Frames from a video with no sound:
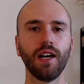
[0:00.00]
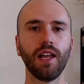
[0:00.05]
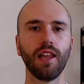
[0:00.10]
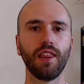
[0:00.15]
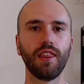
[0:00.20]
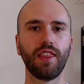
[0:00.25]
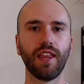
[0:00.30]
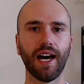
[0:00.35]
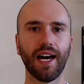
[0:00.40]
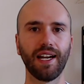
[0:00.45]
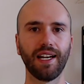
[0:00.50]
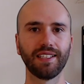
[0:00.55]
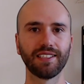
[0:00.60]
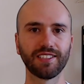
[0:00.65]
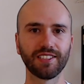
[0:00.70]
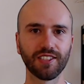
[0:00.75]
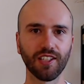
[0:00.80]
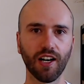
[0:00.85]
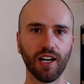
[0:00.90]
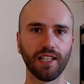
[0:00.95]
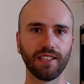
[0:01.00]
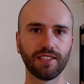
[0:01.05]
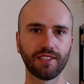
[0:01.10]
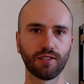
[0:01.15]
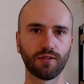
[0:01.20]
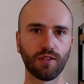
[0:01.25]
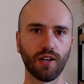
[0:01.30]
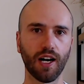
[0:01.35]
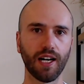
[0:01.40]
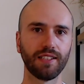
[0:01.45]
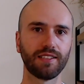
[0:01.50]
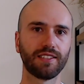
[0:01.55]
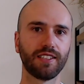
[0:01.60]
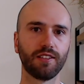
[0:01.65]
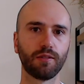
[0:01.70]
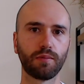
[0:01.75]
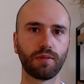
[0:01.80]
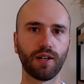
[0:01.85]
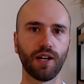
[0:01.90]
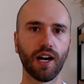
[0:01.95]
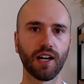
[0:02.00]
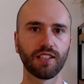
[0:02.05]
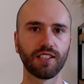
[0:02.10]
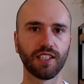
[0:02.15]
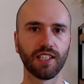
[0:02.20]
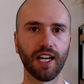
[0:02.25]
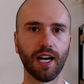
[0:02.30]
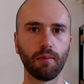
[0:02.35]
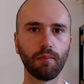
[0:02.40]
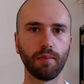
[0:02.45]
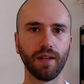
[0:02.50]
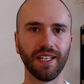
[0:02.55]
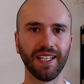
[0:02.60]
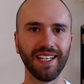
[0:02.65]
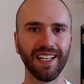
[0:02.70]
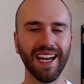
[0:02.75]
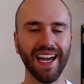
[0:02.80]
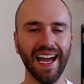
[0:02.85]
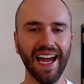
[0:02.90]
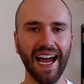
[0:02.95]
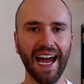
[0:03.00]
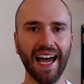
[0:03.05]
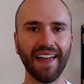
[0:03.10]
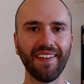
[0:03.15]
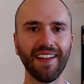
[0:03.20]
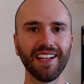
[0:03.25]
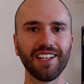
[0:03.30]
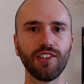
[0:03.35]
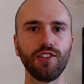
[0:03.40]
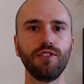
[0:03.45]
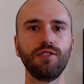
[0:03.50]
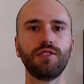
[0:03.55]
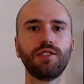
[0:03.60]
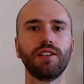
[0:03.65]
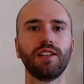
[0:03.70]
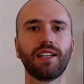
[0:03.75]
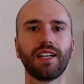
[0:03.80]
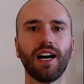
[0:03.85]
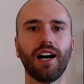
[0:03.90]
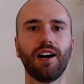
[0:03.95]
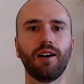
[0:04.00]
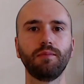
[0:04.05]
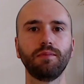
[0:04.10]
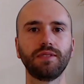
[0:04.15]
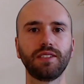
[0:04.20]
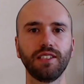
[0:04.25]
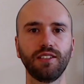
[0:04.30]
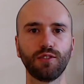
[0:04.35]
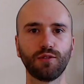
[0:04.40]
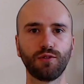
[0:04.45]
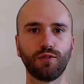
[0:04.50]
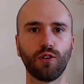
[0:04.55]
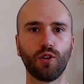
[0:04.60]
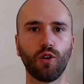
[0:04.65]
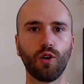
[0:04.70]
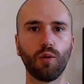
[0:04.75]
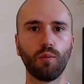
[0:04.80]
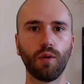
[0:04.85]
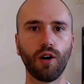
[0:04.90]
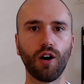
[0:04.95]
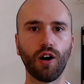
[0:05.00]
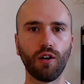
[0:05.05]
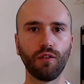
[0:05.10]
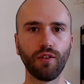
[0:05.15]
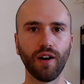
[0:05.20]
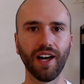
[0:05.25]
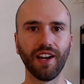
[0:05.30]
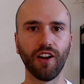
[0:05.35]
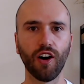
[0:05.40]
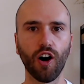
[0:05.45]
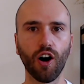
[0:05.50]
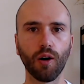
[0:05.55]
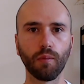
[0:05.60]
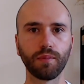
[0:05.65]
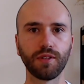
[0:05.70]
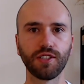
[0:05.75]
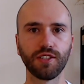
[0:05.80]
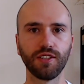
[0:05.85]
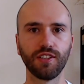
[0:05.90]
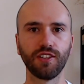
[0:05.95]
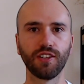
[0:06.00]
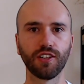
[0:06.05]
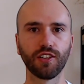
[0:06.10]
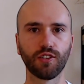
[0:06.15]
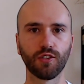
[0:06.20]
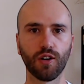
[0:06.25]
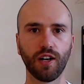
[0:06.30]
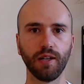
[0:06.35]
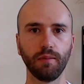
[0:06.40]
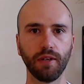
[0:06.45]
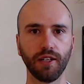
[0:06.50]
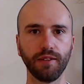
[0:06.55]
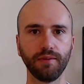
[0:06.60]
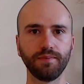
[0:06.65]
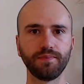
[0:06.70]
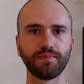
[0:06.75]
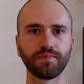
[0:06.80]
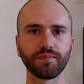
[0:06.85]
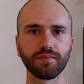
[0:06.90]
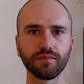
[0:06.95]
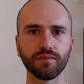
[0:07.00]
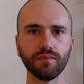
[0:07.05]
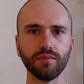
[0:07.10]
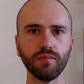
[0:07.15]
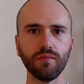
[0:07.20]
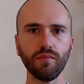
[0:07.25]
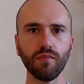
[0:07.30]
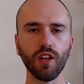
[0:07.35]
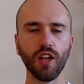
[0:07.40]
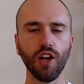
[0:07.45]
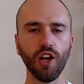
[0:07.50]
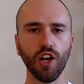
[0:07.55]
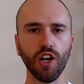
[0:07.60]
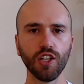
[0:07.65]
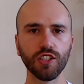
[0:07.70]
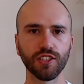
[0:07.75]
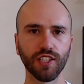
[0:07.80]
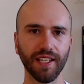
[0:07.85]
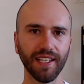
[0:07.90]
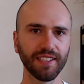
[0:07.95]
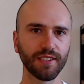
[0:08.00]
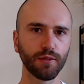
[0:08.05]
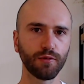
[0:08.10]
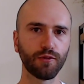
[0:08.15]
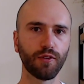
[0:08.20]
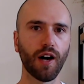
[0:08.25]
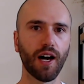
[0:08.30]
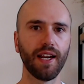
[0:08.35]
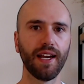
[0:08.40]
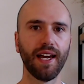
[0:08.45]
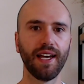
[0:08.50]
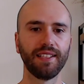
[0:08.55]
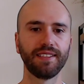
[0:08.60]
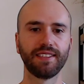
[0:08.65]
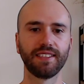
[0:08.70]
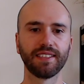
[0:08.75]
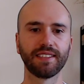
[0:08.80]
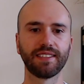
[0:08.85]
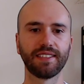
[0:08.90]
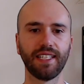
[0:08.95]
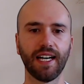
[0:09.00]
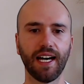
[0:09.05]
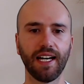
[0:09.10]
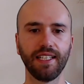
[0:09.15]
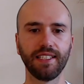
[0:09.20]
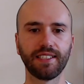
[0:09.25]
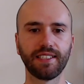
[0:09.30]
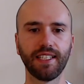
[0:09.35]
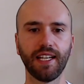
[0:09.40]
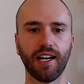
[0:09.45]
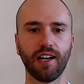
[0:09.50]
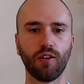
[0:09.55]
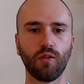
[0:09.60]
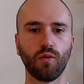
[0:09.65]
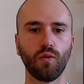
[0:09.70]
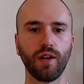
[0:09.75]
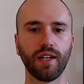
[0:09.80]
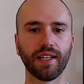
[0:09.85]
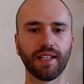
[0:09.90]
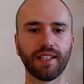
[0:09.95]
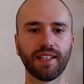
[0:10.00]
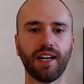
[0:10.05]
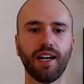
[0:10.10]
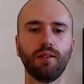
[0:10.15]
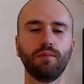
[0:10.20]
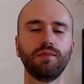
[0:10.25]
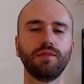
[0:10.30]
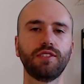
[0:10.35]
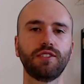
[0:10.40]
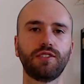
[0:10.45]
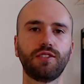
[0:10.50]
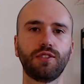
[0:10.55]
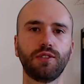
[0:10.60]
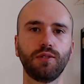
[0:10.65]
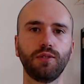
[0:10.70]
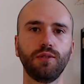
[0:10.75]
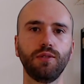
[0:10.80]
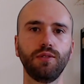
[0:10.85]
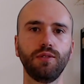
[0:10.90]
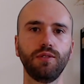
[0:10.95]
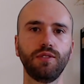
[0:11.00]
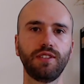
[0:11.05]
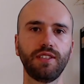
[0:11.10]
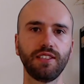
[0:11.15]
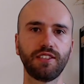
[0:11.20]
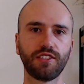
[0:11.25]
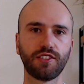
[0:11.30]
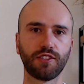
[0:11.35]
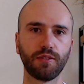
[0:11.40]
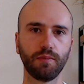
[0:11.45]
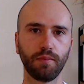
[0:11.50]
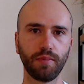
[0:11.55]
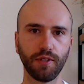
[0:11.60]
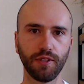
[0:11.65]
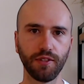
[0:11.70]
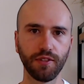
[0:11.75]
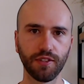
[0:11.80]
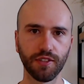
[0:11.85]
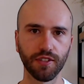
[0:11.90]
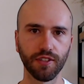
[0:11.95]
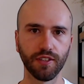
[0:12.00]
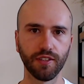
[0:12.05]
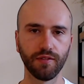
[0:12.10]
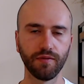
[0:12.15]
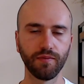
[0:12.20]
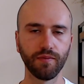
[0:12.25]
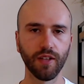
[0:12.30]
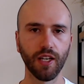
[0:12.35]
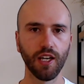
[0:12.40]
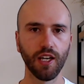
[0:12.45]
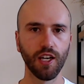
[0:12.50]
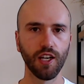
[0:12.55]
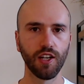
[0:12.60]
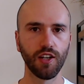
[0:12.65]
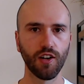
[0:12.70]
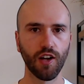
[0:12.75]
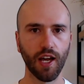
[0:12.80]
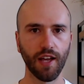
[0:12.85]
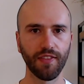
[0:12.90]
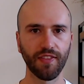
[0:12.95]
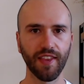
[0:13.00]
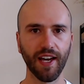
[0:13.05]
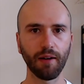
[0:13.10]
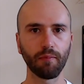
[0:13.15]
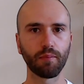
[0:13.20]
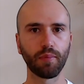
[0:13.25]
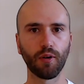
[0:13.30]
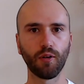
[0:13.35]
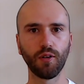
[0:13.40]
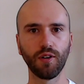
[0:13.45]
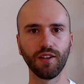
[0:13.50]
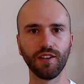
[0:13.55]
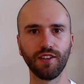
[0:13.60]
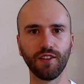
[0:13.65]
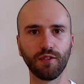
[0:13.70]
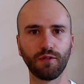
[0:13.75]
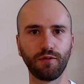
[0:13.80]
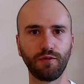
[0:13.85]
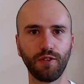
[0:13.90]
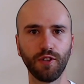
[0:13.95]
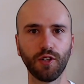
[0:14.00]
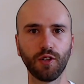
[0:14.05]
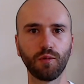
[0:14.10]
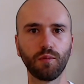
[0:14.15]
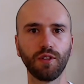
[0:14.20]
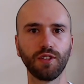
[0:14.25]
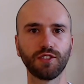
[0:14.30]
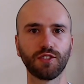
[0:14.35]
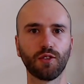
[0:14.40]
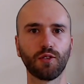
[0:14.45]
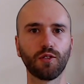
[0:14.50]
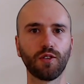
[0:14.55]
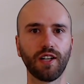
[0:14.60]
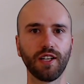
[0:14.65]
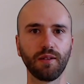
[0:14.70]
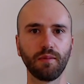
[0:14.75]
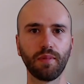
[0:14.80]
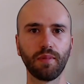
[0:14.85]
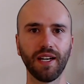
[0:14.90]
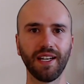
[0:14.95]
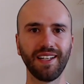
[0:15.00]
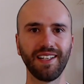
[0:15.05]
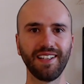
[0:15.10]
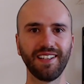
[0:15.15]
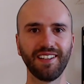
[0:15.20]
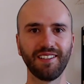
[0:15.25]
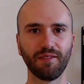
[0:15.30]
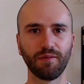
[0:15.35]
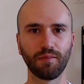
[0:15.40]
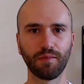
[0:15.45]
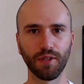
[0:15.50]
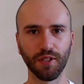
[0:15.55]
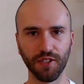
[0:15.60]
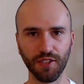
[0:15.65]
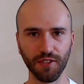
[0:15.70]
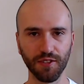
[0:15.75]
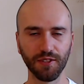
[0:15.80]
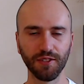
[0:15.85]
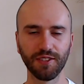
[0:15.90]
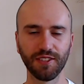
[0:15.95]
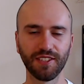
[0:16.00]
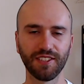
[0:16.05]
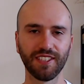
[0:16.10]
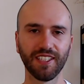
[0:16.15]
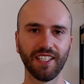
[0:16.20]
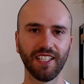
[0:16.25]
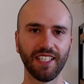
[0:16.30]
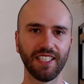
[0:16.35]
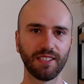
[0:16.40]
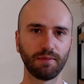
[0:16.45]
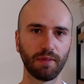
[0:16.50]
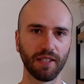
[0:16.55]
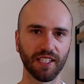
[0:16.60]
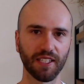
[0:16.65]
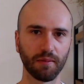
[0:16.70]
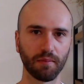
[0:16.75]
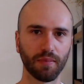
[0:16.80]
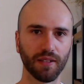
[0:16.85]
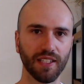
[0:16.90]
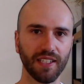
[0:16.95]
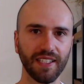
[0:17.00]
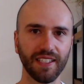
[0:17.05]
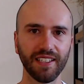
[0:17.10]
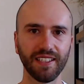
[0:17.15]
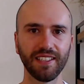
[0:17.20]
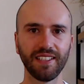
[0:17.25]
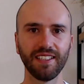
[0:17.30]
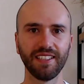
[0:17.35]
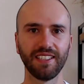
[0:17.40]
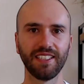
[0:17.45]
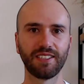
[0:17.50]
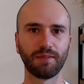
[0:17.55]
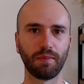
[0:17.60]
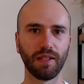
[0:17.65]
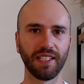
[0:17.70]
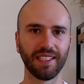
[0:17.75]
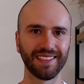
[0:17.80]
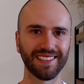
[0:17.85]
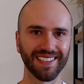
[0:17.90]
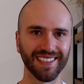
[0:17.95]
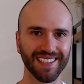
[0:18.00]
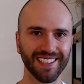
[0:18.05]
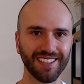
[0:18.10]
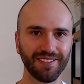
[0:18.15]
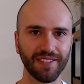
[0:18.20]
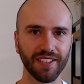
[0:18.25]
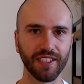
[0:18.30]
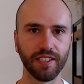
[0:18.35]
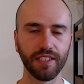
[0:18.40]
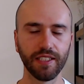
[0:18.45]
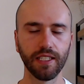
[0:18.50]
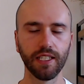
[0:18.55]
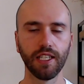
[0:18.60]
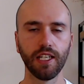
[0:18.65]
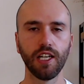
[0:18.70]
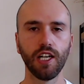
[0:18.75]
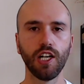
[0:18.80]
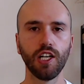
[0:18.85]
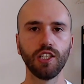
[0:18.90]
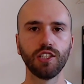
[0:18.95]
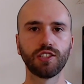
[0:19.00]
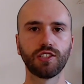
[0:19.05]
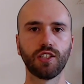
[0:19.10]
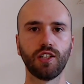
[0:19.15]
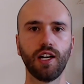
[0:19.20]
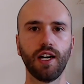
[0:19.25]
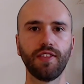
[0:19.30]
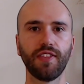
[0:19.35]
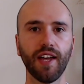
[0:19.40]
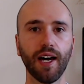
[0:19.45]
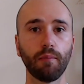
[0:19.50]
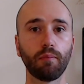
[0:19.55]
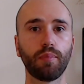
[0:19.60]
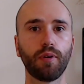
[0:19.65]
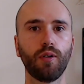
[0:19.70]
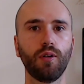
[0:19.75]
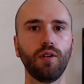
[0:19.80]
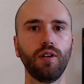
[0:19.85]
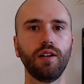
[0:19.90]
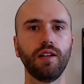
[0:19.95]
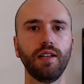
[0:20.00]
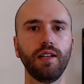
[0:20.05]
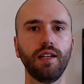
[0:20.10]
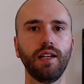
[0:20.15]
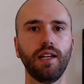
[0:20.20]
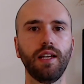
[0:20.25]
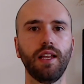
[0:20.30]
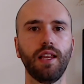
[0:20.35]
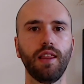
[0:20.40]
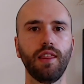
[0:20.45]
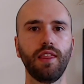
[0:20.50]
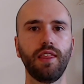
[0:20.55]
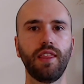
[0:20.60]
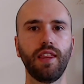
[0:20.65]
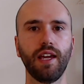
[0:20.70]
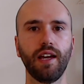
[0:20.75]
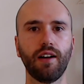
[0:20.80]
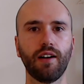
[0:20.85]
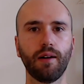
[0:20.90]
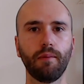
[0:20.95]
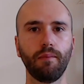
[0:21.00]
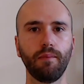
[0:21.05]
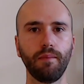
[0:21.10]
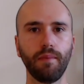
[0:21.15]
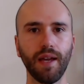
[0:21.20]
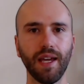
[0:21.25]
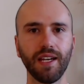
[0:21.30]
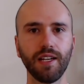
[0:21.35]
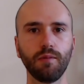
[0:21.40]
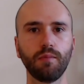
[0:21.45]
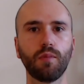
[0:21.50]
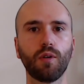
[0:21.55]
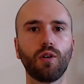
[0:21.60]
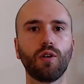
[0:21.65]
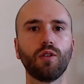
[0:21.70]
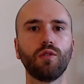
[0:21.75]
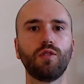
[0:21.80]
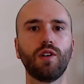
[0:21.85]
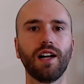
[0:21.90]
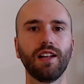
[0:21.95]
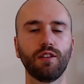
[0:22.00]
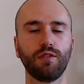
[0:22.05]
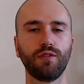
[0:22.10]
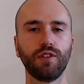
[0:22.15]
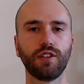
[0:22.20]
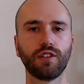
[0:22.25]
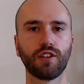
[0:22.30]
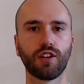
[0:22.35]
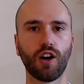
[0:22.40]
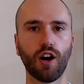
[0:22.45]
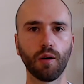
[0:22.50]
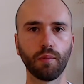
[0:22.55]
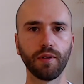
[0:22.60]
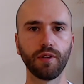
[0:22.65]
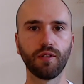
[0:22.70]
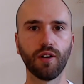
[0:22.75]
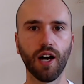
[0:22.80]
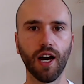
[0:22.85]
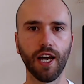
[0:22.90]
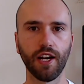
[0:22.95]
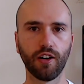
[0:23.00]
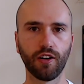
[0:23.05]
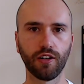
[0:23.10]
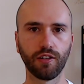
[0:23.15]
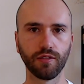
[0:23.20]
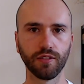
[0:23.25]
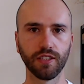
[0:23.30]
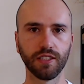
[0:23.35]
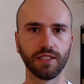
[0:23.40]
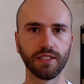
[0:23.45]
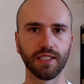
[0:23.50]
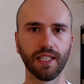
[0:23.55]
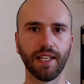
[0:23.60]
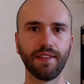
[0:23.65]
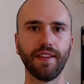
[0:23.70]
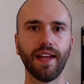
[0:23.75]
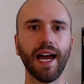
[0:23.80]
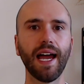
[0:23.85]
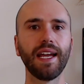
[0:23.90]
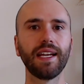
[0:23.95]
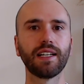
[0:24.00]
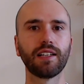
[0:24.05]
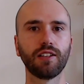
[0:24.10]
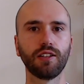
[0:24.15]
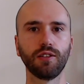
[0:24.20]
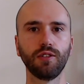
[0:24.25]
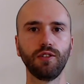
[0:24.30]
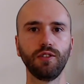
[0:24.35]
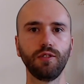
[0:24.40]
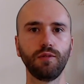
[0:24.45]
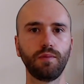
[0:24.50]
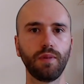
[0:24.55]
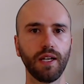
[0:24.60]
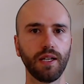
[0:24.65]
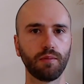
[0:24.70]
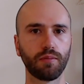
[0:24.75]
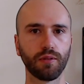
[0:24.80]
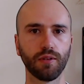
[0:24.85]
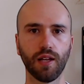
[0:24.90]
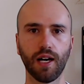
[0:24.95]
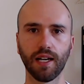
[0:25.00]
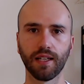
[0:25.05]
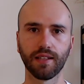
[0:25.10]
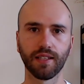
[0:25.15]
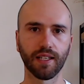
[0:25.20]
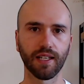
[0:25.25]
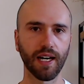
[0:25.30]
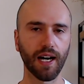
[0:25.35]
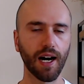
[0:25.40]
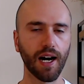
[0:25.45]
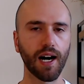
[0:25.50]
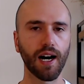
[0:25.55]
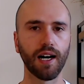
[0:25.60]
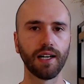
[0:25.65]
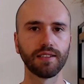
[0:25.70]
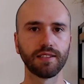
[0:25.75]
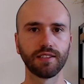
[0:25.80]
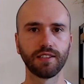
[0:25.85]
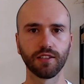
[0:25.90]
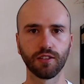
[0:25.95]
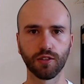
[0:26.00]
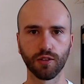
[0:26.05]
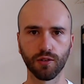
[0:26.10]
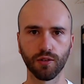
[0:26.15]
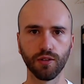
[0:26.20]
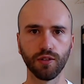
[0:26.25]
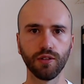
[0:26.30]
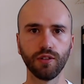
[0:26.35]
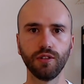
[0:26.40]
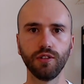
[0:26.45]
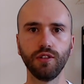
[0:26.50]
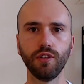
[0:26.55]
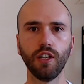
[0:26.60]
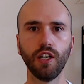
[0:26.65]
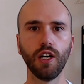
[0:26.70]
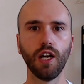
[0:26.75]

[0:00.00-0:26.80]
that assigns the rights to the production company. And that usually comes in the form of an option agreement. So that's the financing stage. Now, when it comes to distribution, you know, at that point, the film has already been produced, it's been completed, it's been delivered. So at that point, there are many more relevant copyright holders, and they include people like the cast, the crew,